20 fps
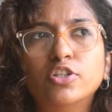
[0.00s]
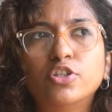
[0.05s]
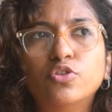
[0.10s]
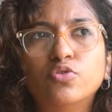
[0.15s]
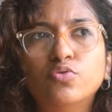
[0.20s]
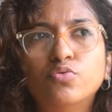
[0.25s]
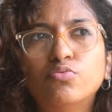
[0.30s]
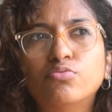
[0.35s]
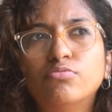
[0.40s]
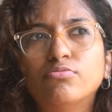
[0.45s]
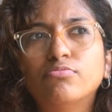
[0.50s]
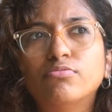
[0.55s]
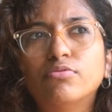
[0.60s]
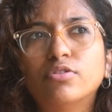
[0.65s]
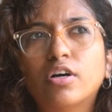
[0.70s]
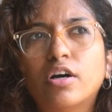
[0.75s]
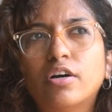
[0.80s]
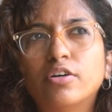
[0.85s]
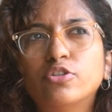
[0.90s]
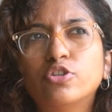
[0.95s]
you
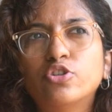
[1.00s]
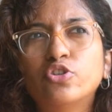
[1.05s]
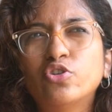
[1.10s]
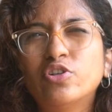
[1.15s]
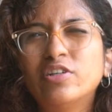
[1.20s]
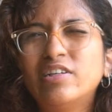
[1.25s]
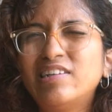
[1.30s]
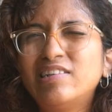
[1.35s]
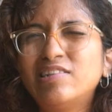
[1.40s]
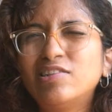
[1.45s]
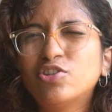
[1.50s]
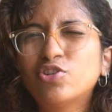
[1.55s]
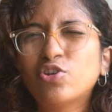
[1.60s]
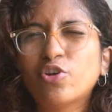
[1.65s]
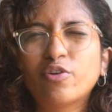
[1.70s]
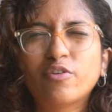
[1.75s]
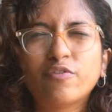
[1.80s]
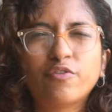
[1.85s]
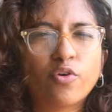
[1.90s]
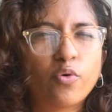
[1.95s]
shouldn't
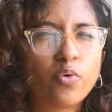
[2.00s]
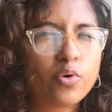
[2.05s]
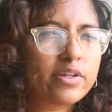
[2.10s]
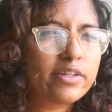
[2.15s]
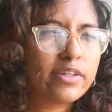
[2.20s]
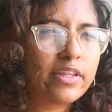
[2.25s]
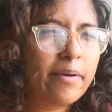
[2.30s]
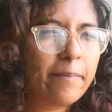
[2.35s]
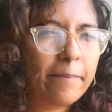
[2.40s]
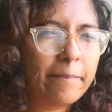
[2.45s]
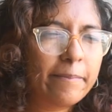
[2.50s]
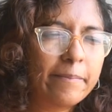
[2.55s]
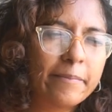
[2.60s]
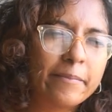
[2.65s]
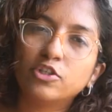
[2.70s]
sort of hoard them.